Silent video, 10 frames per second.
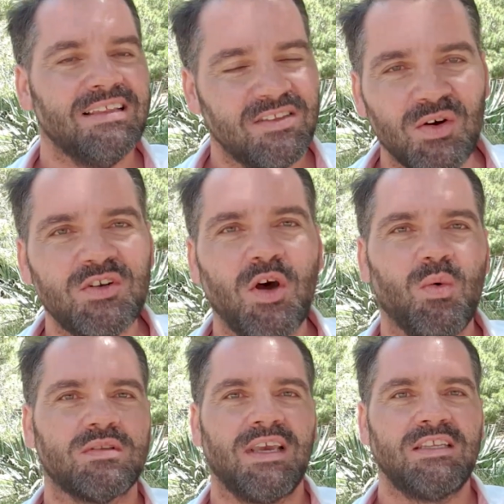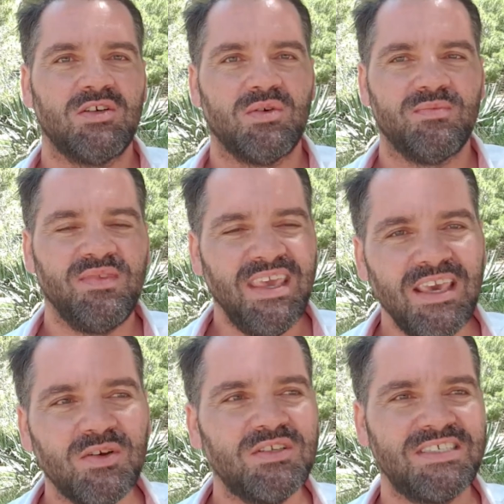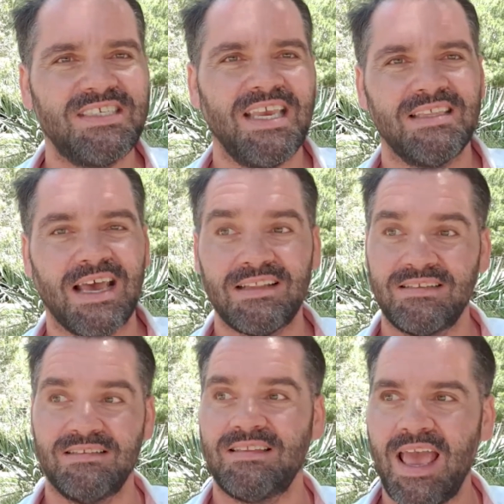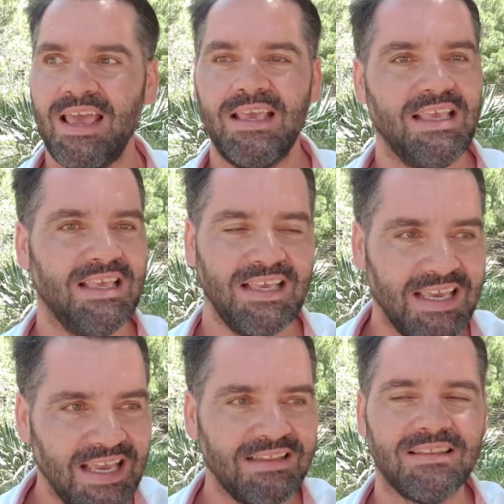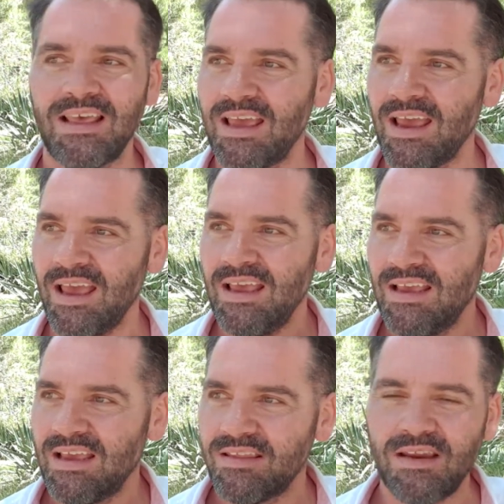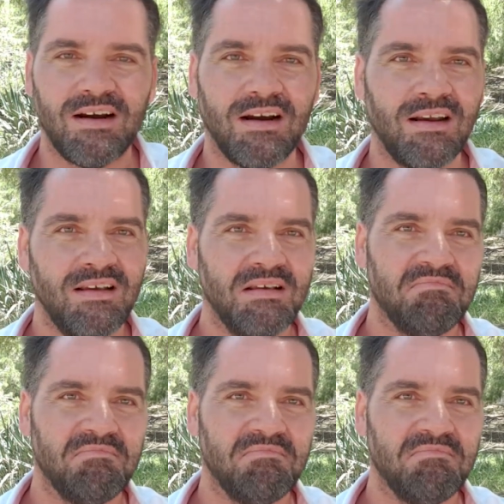don't know what they do. He could see that they, in their